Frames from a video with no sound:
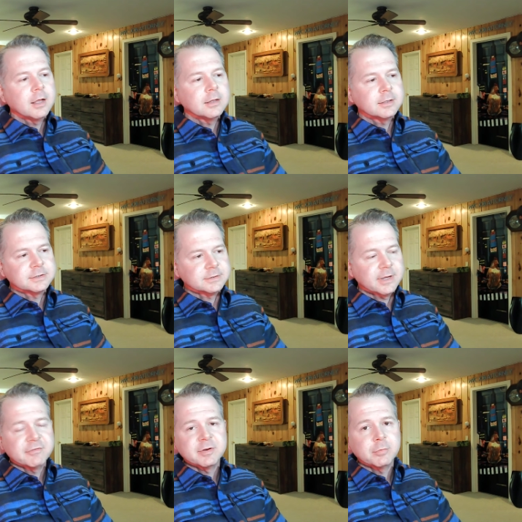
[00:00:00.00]
listen,
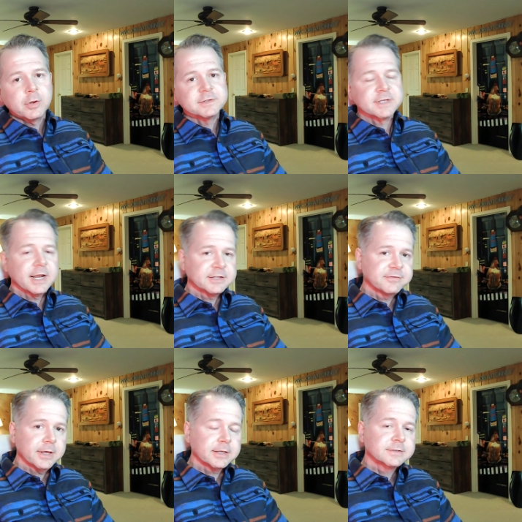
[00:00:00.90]
every employer's got its
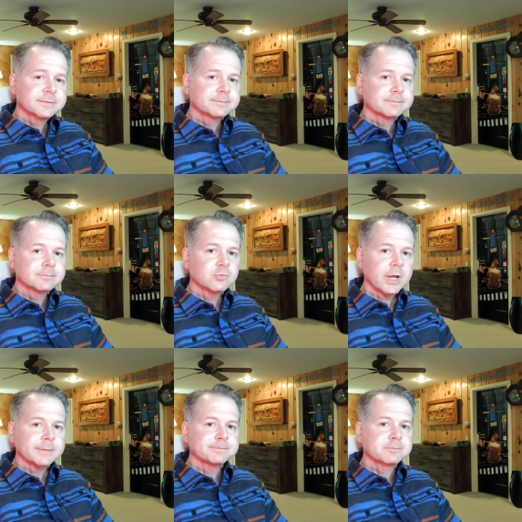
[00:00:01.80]
failings,
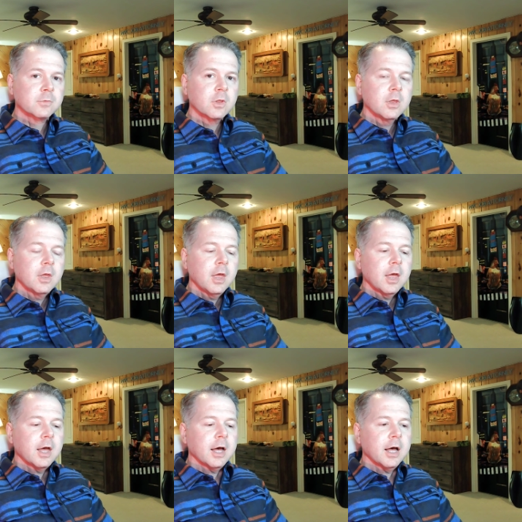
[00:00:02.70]
right?
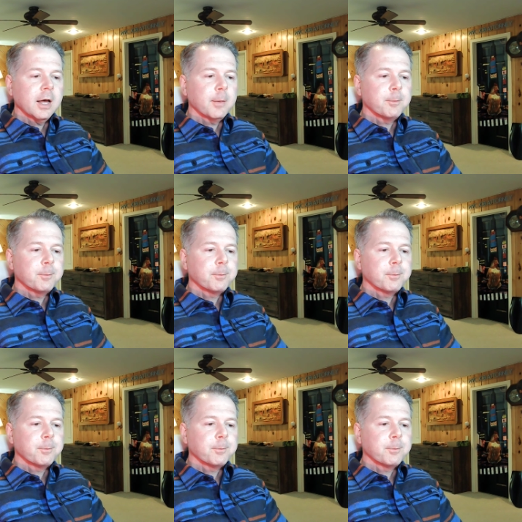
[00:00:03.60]
I